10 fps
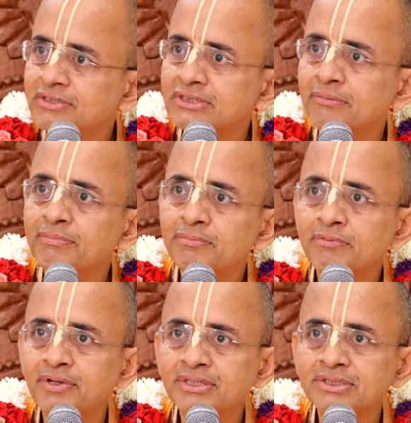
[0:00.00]
service, some
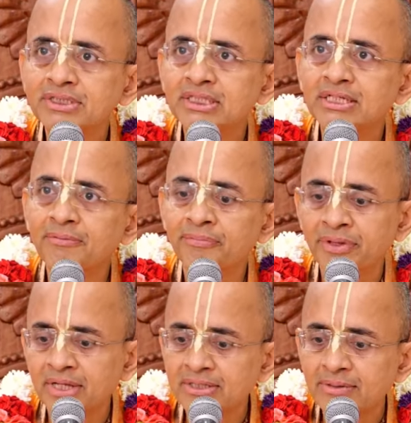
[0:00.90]
people were cheating.
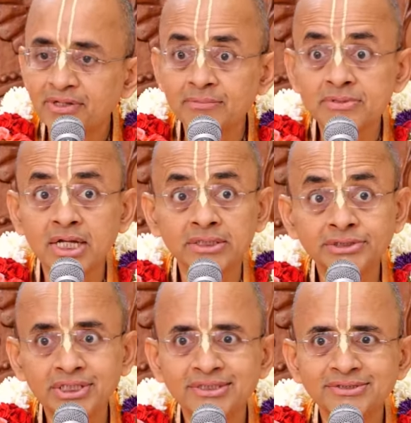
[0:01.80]
They became
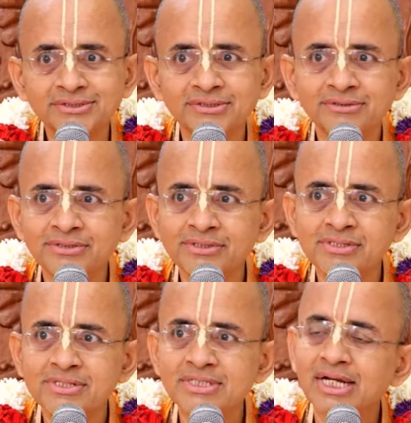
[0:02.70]
sahajas.
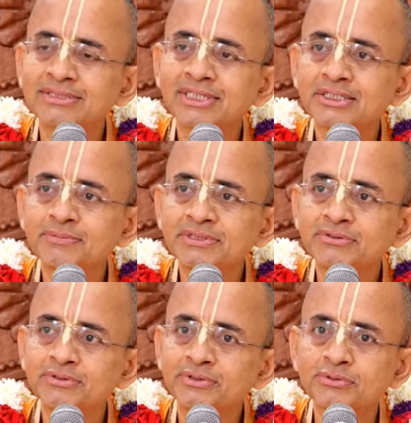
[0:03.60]
Sahajas
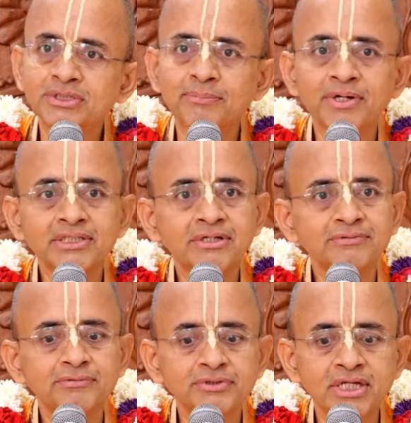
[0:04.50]
means those who took the path
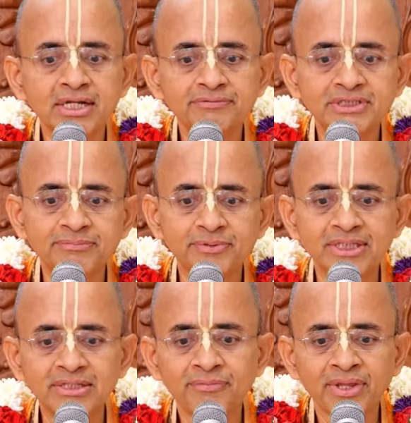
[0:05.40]
of devotional life
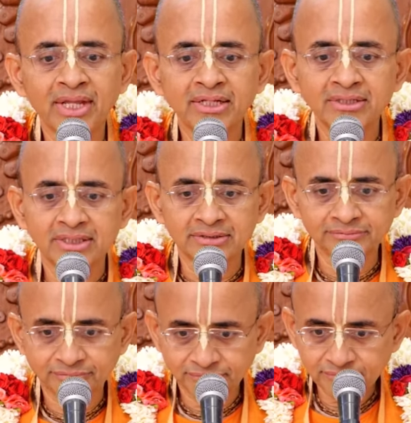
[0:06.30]
cheaply.
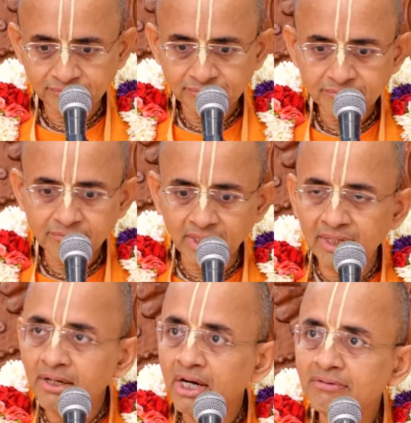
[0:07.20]
Um,
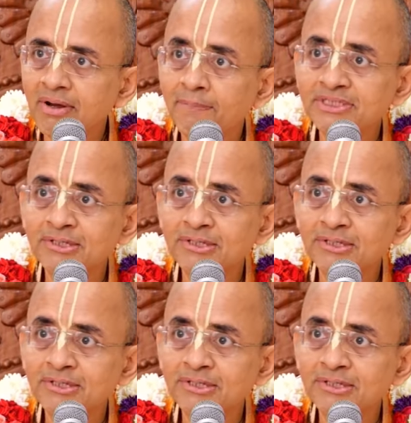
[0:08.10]
and lot of